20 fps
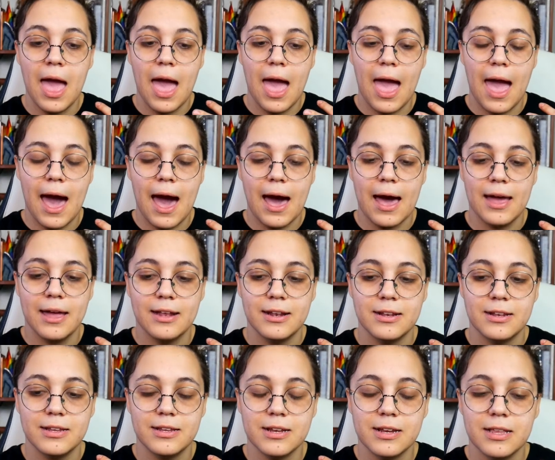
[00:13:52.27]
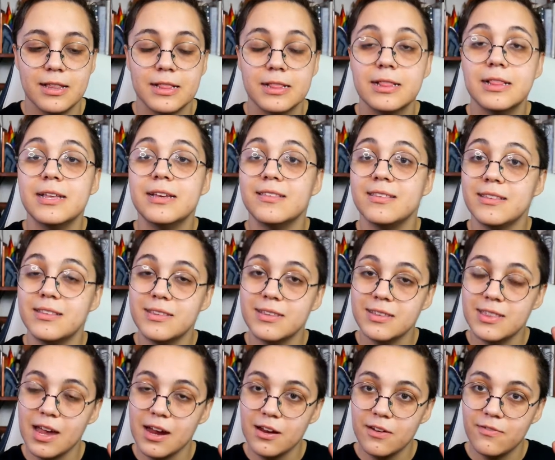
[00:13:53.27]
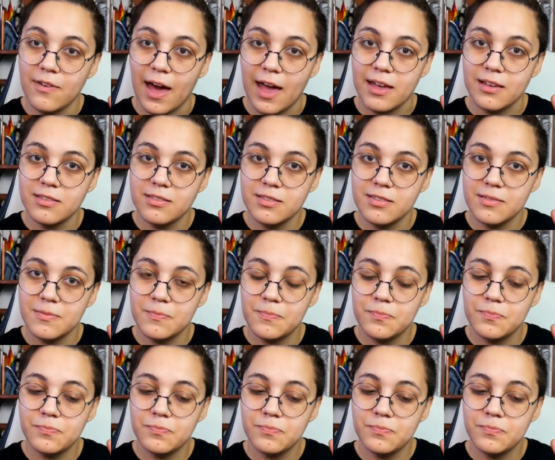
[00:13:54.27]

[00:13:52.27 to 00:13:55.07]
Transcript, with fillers: and listen to their advice